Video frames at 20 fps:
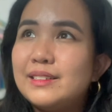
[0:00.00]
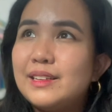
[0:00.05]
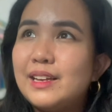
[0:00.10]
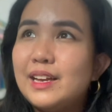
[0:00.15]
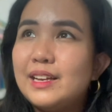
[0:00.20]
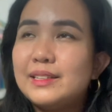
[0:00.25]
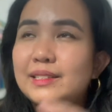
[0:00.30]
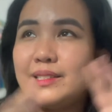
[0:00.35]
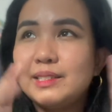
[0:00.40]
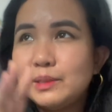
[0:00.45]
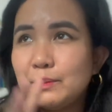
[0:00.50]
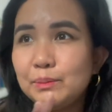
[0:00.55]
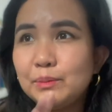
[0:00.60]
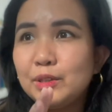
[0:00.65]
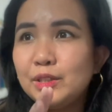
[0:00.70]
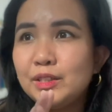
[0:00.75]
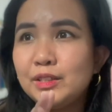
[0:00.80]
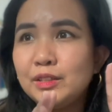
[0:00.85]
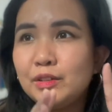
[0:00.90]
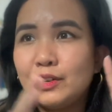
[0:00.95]
a
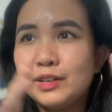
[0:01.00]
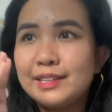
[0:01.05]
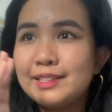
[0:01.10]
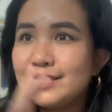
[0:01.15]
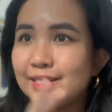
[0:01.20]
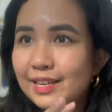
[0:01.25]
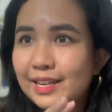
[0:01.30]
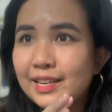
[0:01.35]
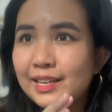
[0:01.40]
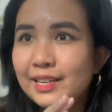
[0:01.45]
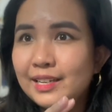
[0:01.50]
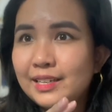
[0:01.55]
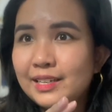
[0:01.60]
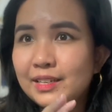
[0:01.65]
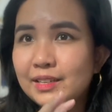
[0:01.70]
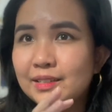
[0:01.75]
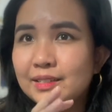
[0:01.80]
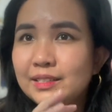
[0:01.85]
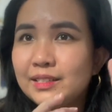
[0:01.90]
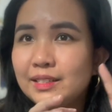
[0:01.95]
symbol or a
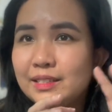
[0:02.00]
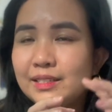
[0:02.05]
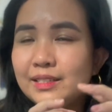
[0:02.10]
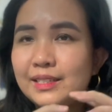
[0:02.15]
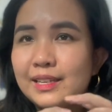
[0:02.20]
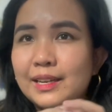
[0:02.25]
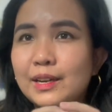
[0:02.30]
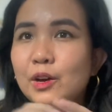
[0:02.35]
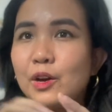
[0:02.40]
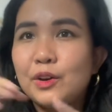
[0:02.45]
sign consisting